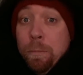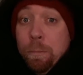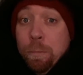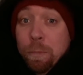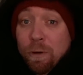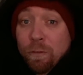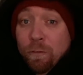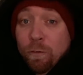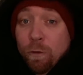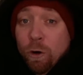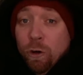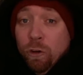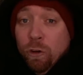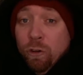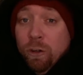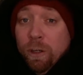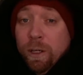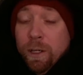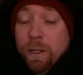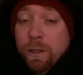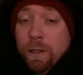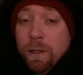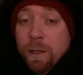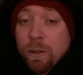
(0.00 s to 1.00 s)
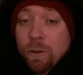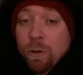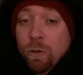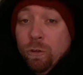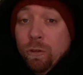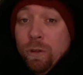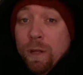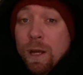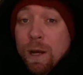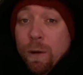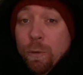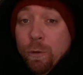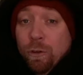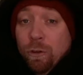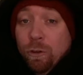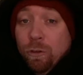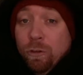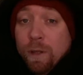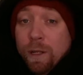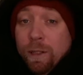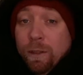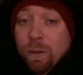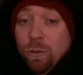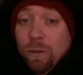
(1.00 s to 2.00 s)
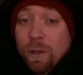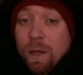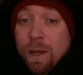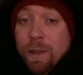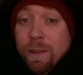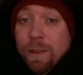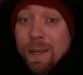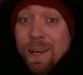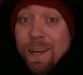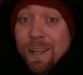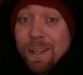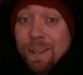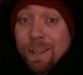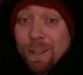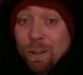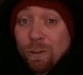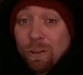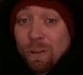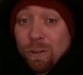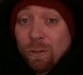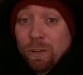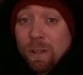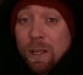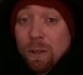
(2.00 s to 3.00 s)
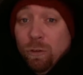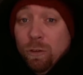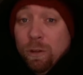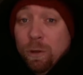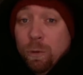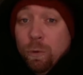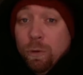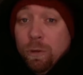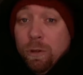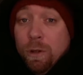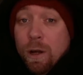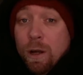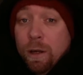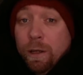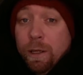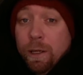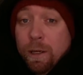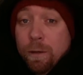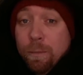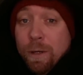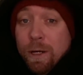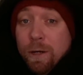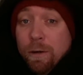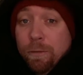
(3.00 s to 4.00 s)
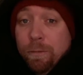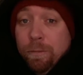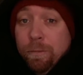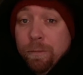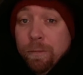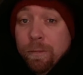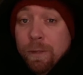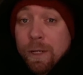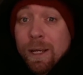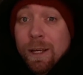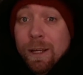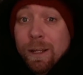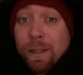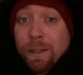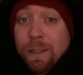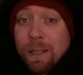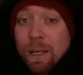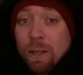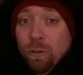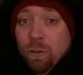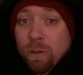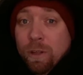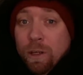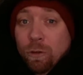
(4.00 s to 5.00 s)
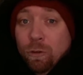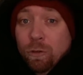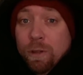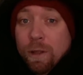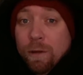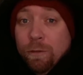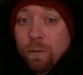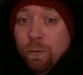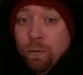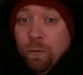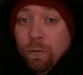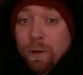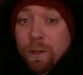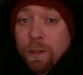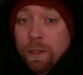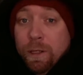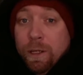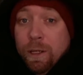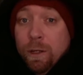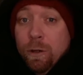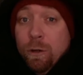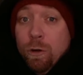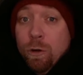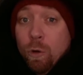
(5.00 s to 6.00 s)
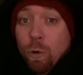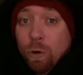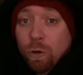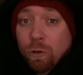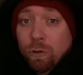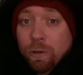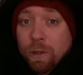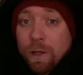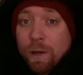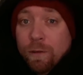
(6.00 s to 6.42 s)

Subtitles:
before she continues, I would just like to say that this is testing we're talking about. Testing is never friendly, nor is it